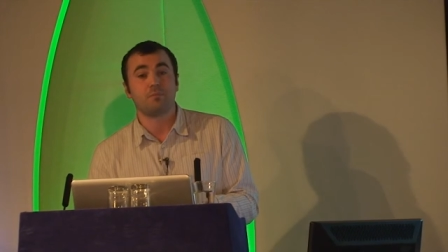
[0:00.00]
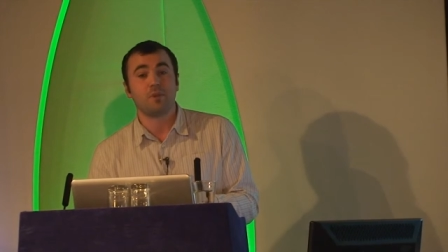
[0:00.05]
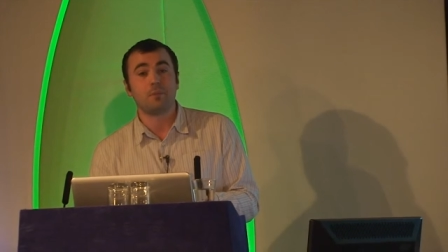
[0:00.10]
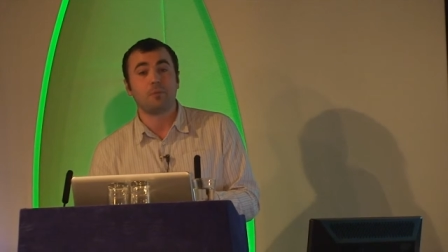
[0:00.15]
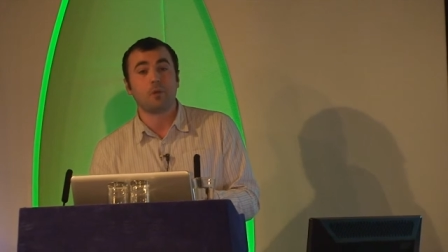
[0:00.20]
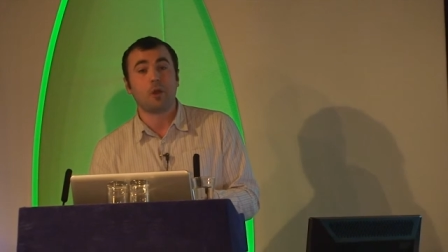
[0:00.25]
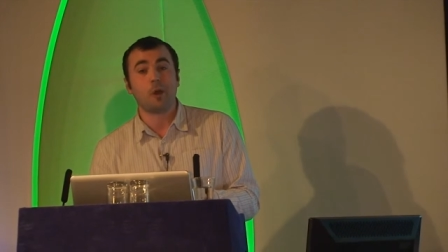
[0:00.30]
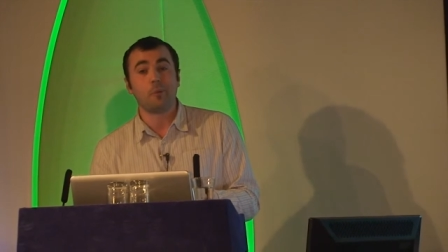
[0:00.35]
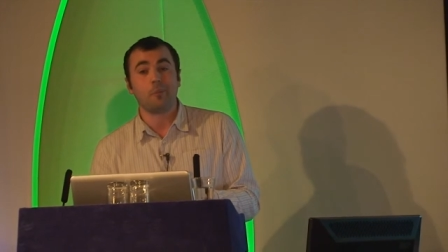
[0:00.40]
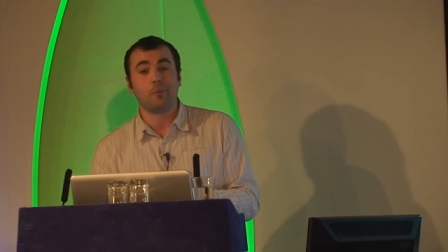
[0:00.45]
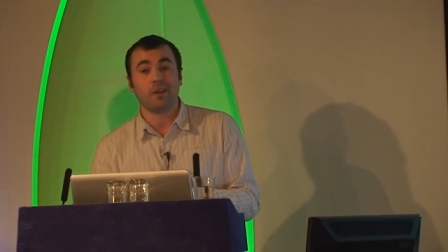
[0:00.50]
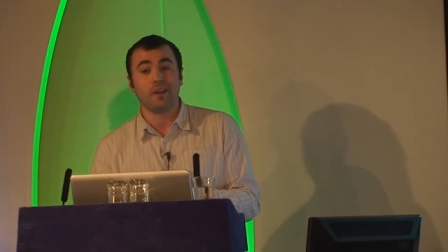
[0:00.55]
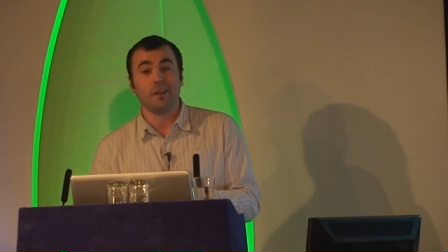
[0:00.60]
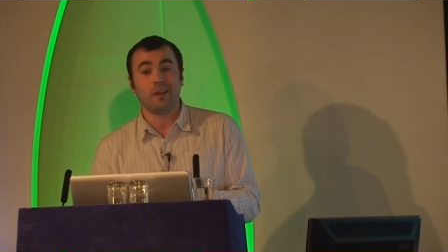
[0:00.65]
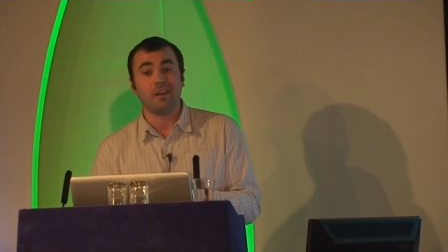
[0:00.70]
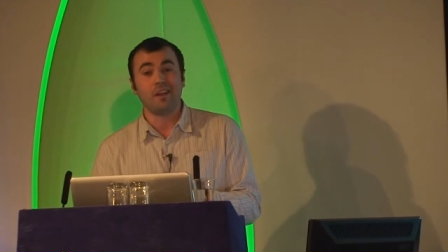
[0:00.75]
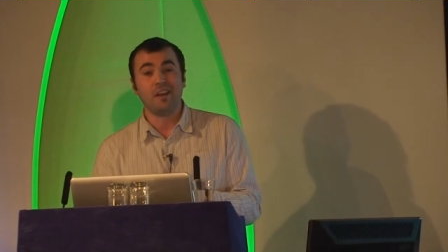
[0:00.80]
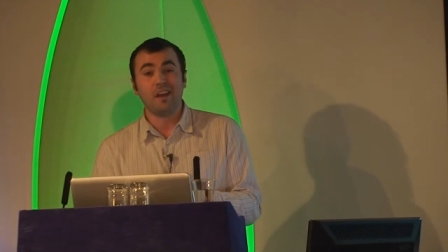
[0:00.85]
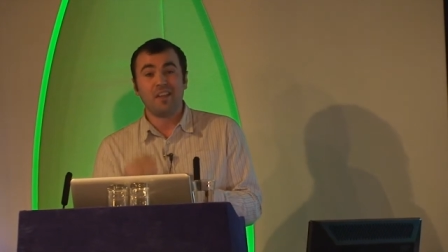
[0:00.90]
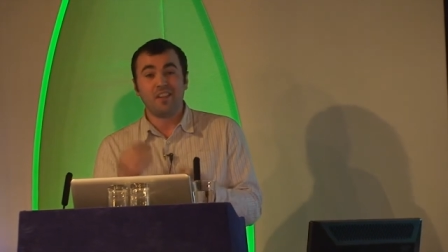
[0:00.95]
people opening
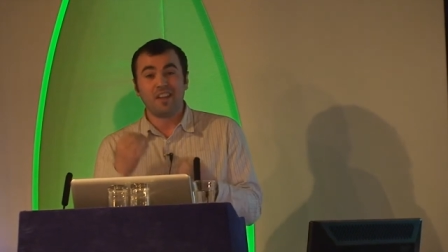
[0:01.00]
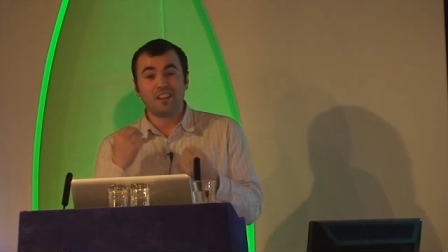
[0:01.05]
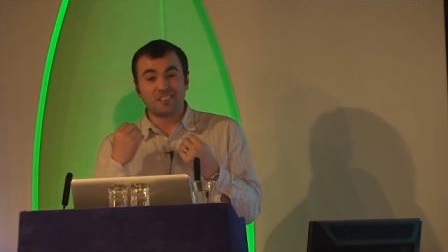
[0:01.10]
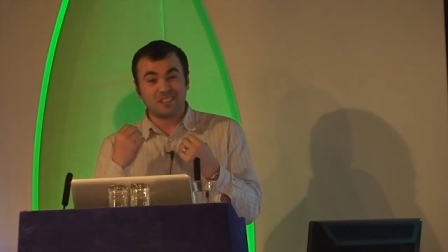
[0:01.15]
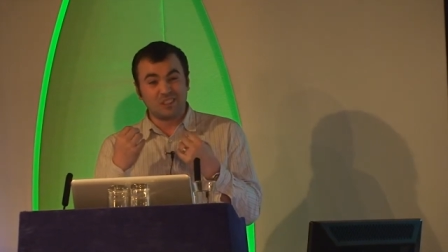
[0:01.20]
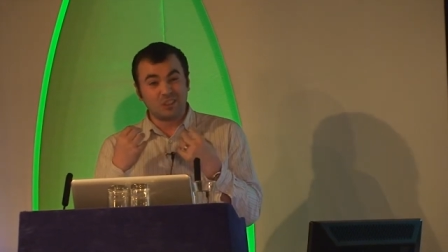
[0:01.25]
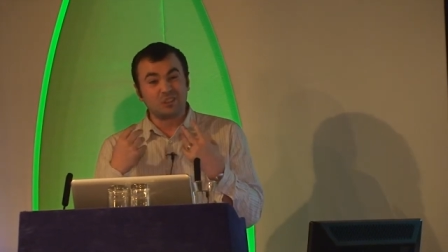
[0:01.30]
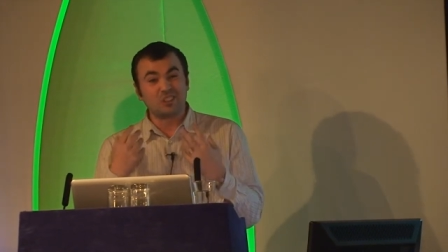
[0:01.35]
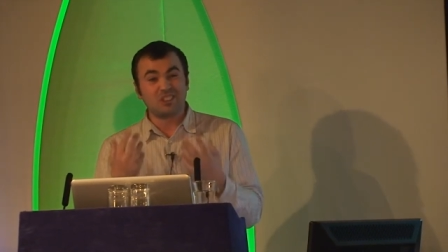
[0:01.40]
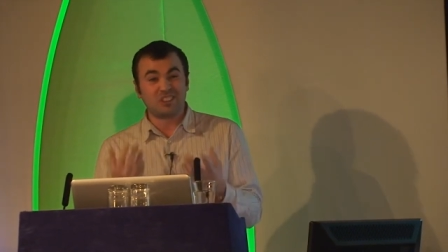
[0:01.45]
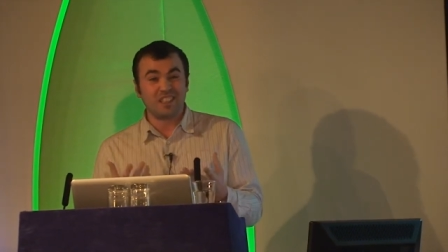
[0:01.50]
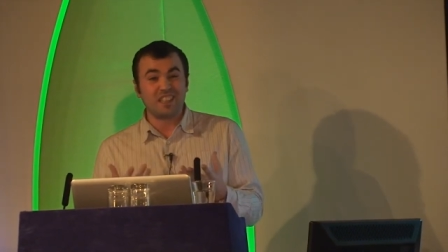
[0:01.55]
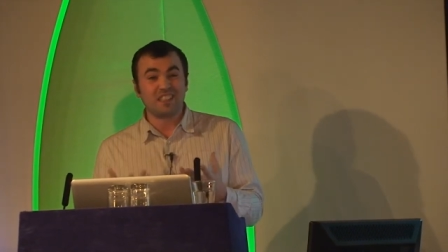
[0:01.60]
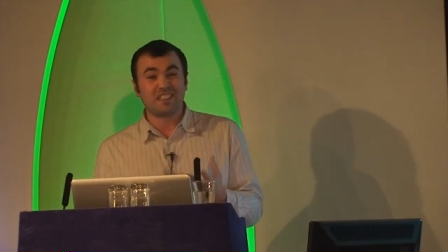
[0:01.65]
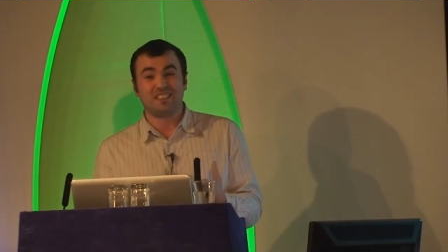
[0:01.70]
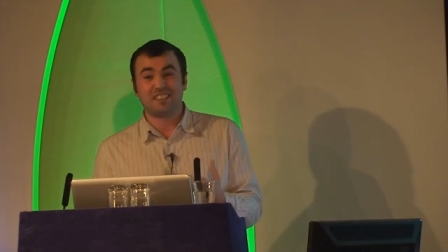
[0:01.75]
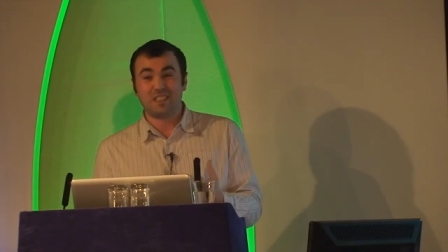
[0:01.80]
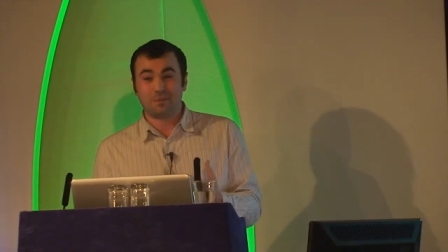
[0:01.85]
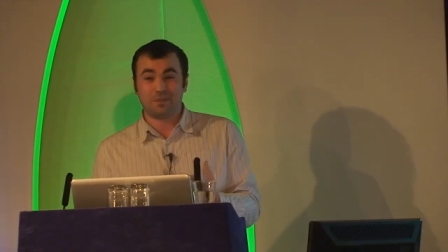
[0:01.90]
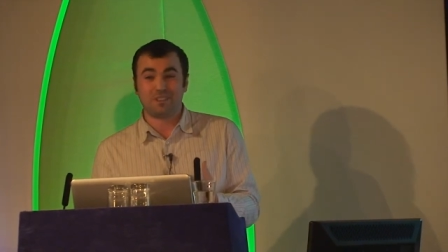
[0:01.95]
it, that's still
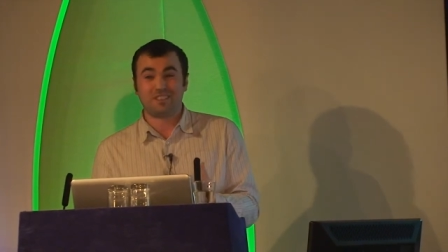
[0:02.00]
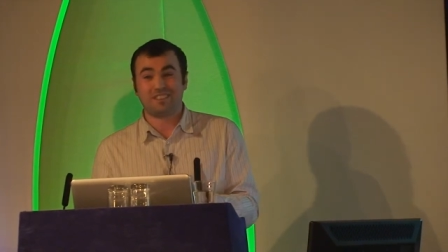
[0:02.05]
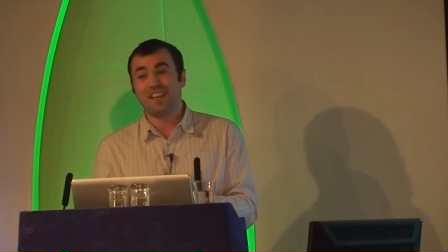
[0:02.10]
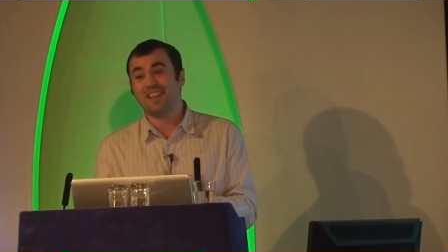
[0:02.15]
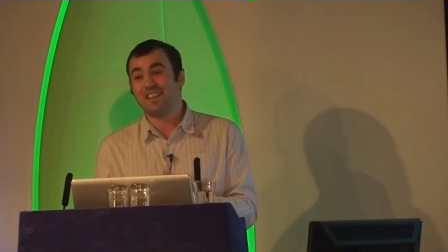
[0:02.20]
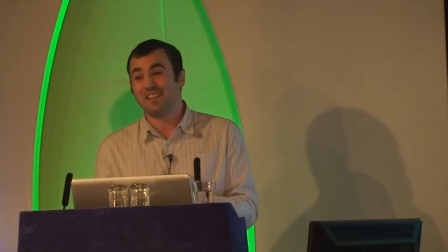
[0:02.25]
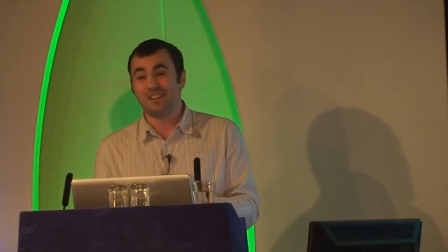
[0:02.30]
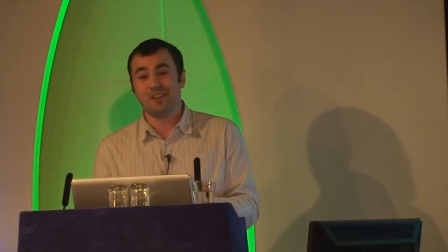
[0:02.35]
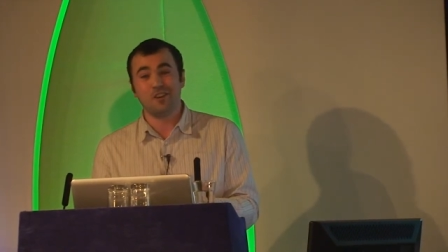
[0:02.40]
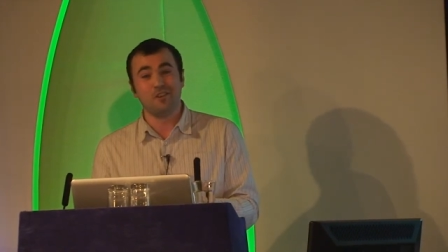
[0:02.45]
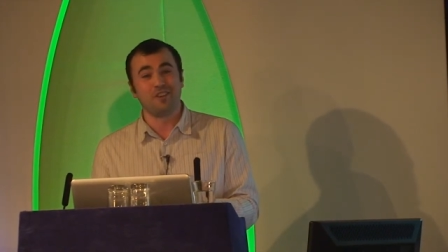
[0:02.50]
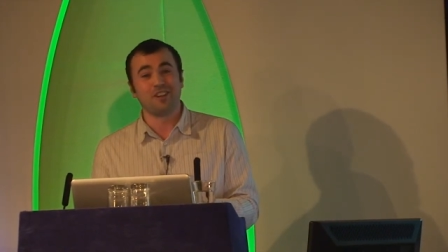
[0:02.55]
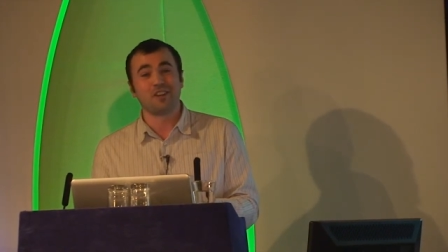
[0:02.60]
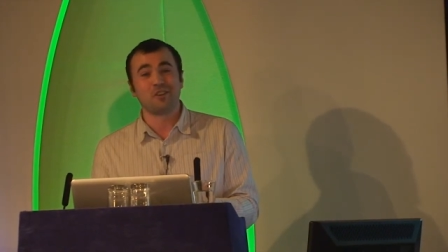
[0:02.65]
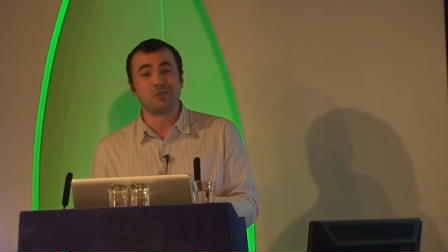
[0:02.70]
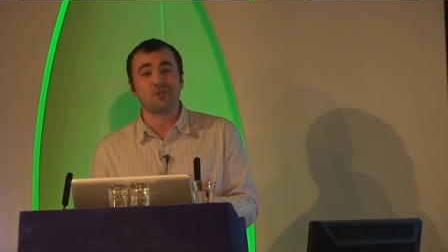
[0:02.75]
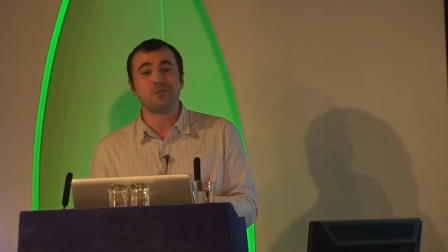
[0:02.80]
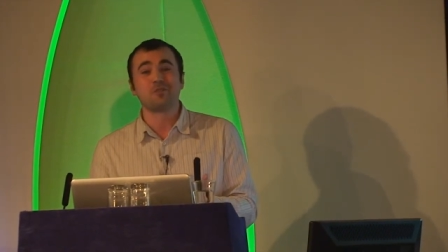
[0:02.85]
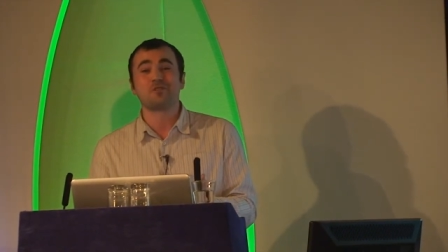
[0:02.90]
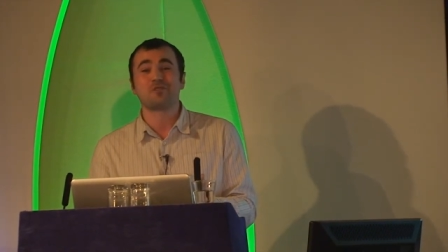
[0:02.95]
60% that have
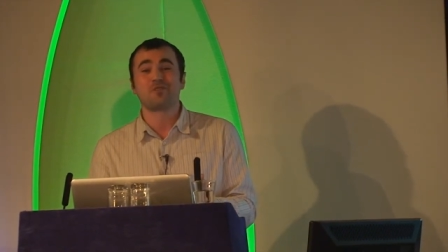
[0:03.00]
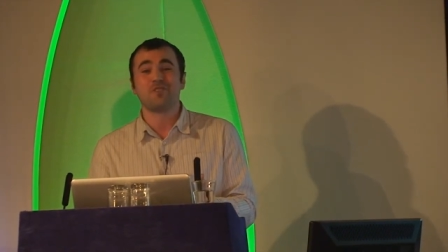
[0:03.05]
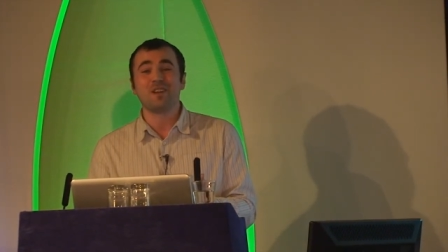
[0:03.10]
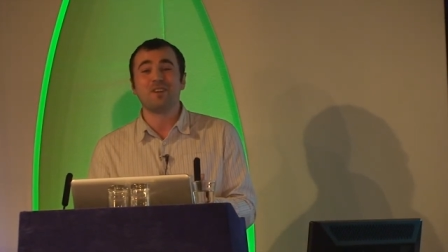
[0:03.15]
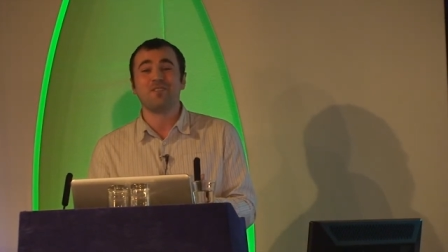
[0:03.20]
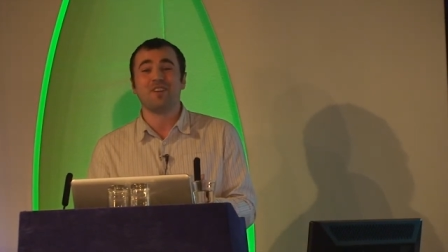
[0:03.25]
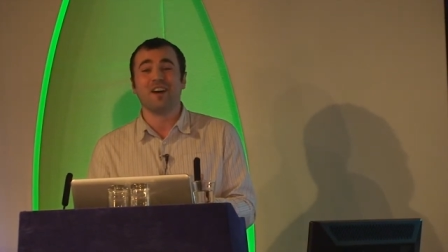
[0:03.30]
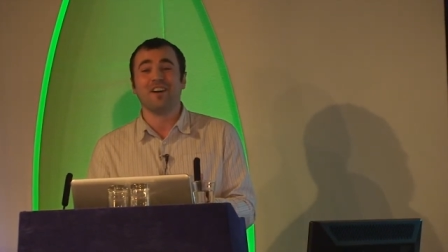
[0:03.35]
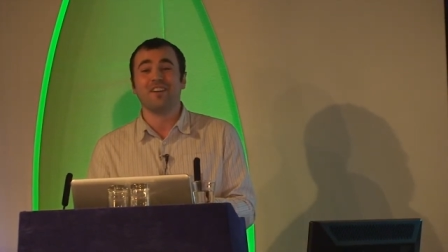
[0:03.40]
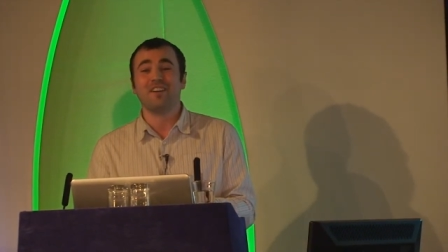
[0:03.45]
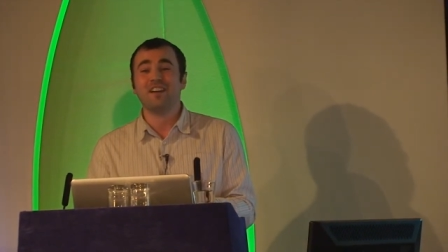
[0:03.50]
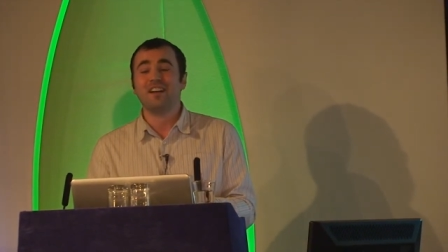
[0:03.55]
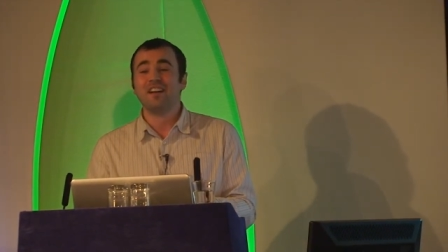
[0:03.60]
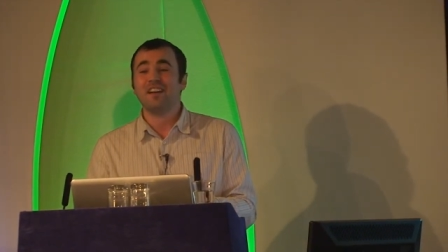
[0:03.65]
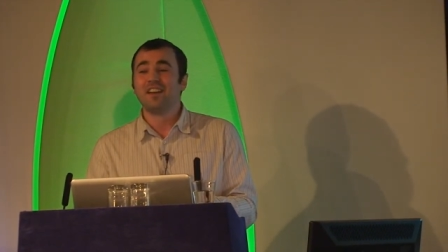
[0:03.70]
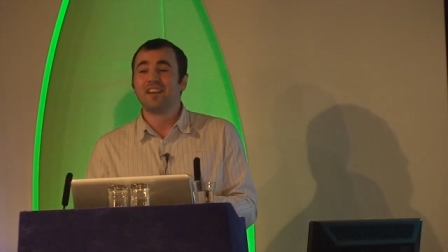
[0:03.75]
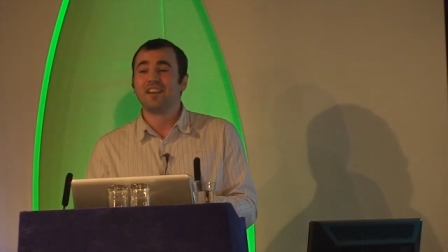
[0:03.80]
ignored your email.